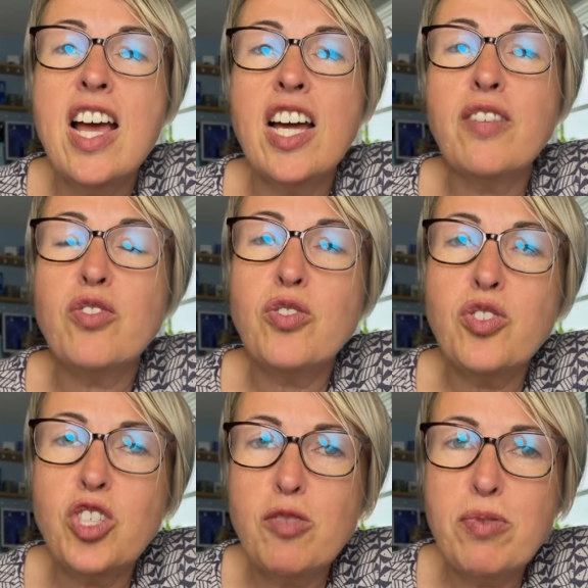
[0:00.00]
And of
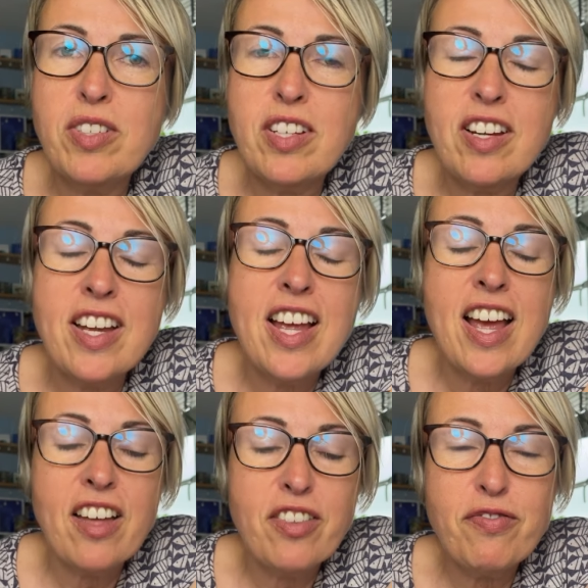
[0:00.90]
course, Jupiter
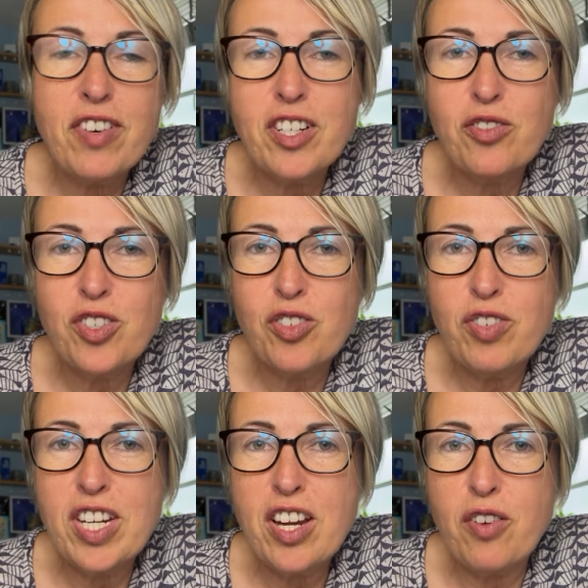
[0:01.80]
at the final
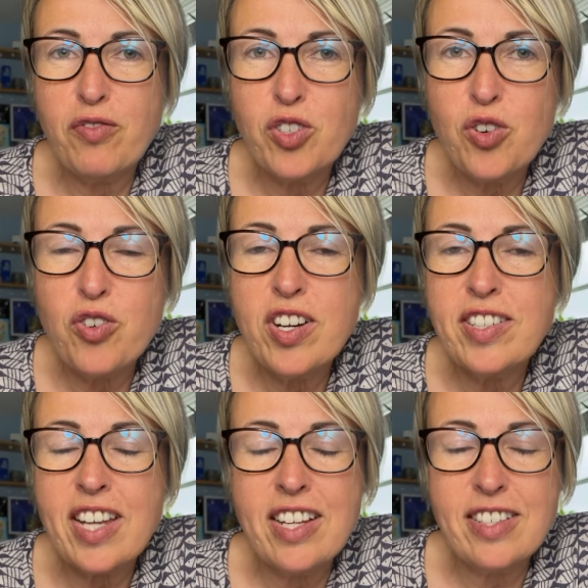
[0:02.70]
degree of
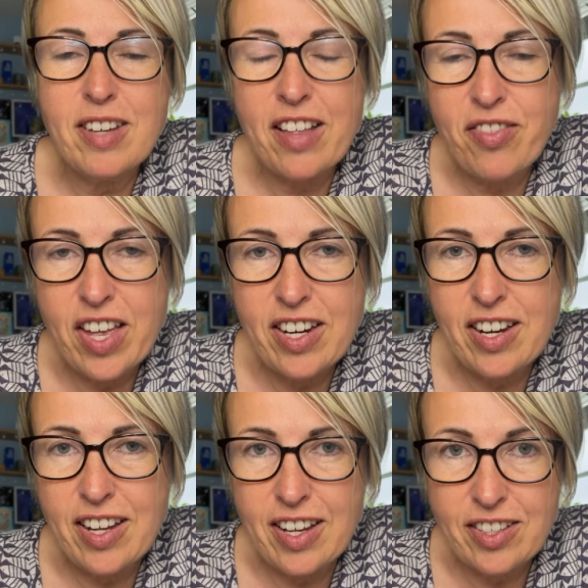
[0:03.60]
Taurus as and then
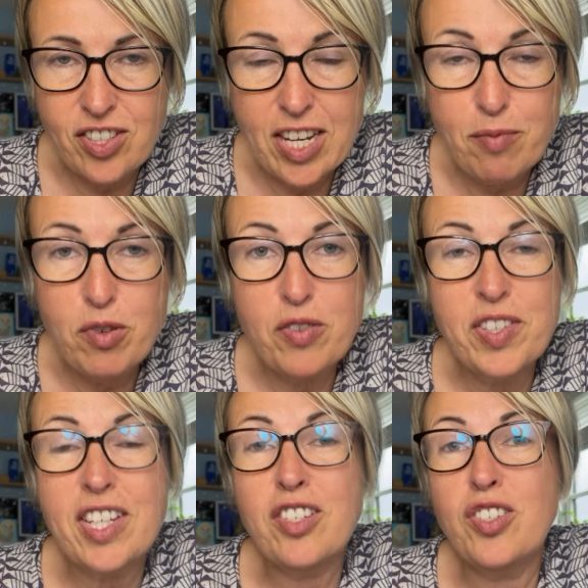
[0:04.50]
as he
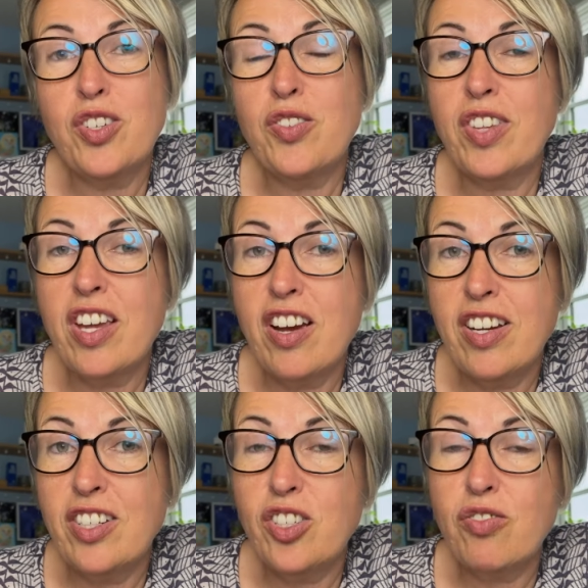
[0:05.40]
moves into the
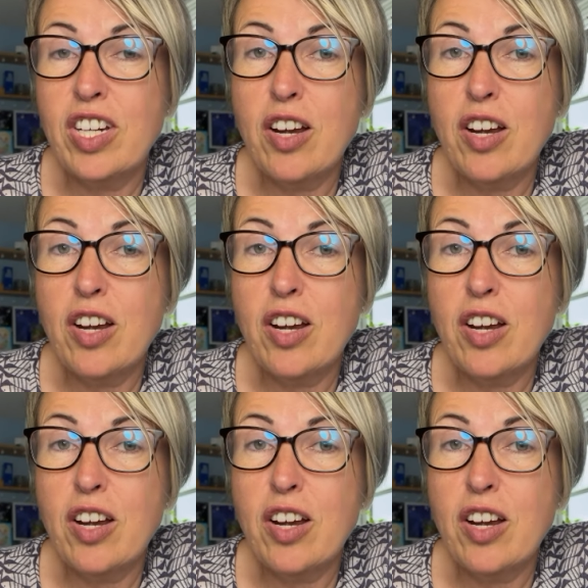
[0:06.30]
early degree